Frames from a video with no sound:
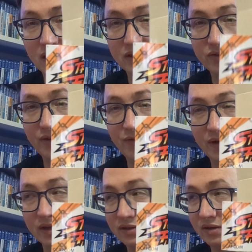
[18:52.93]
Street
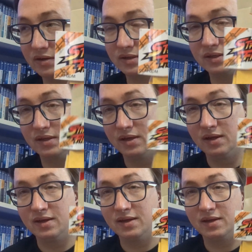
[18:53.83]
Fighter socks.
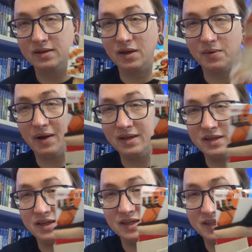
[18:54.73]
So as you
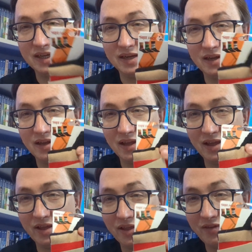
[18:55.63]
can see,
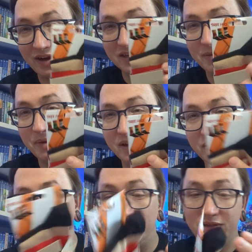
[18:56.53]
they've actually been
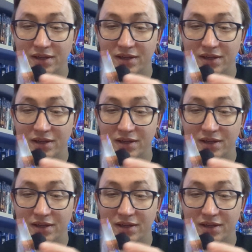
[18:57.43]
used.